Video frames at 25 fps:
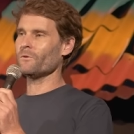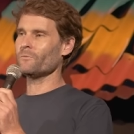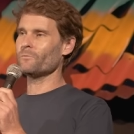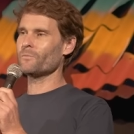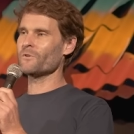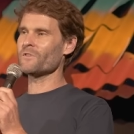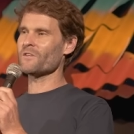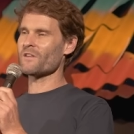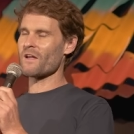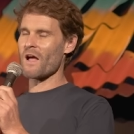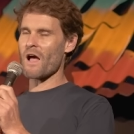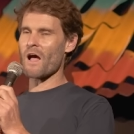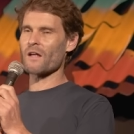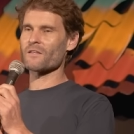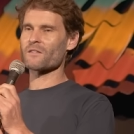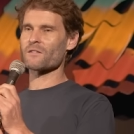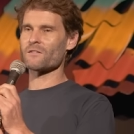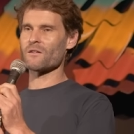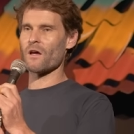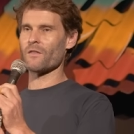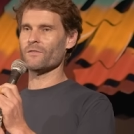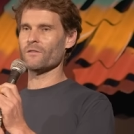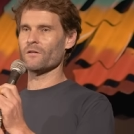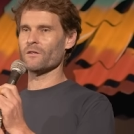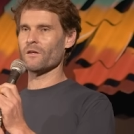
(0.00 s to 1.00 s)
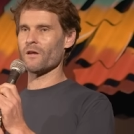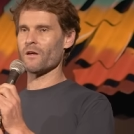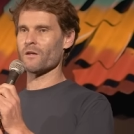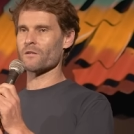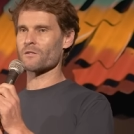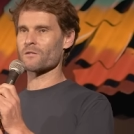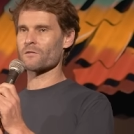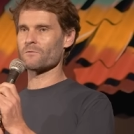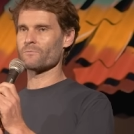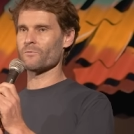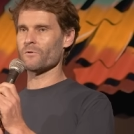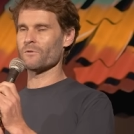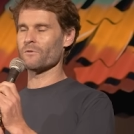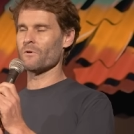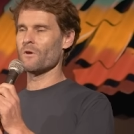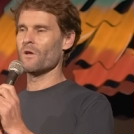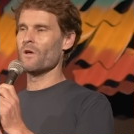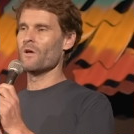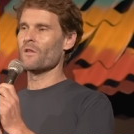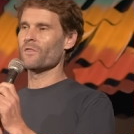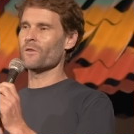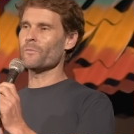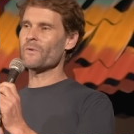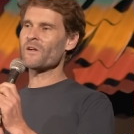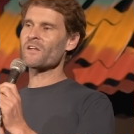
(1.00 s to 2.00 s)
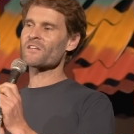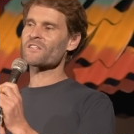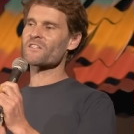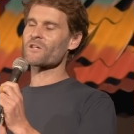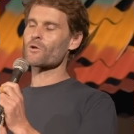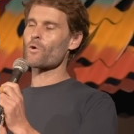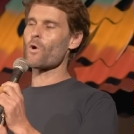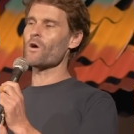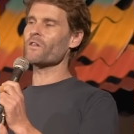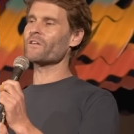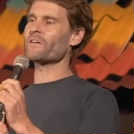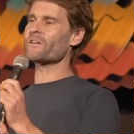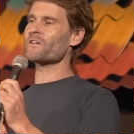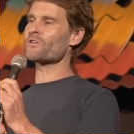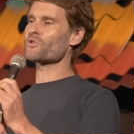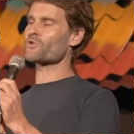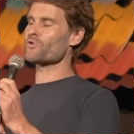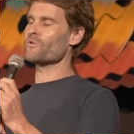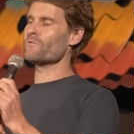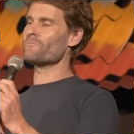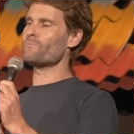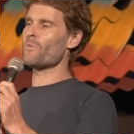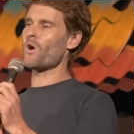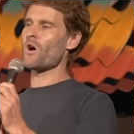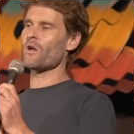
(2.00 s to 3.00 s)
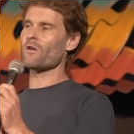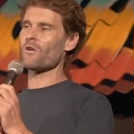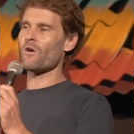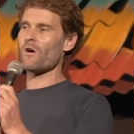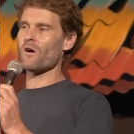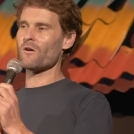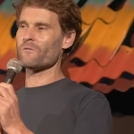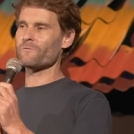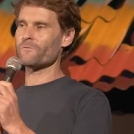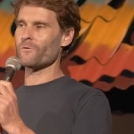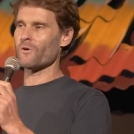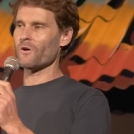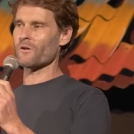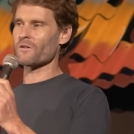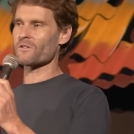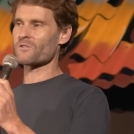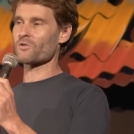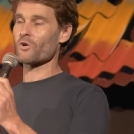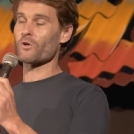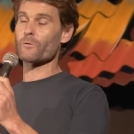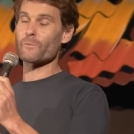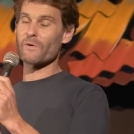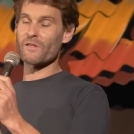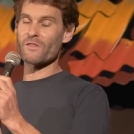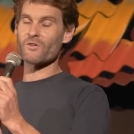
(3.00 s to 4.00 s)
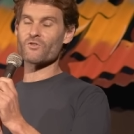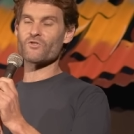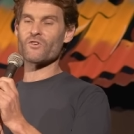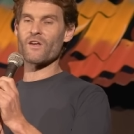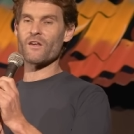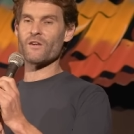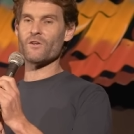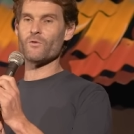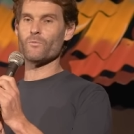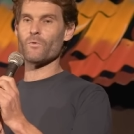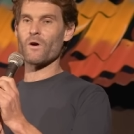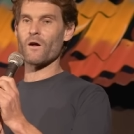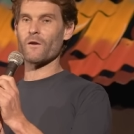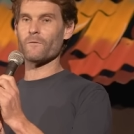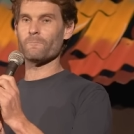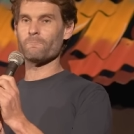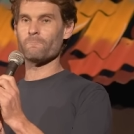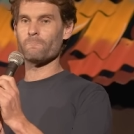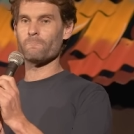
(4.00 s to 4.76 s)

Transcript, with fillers: But the arts nonetheless. But the biggest equality issue of my life, right, has got to be the gender one.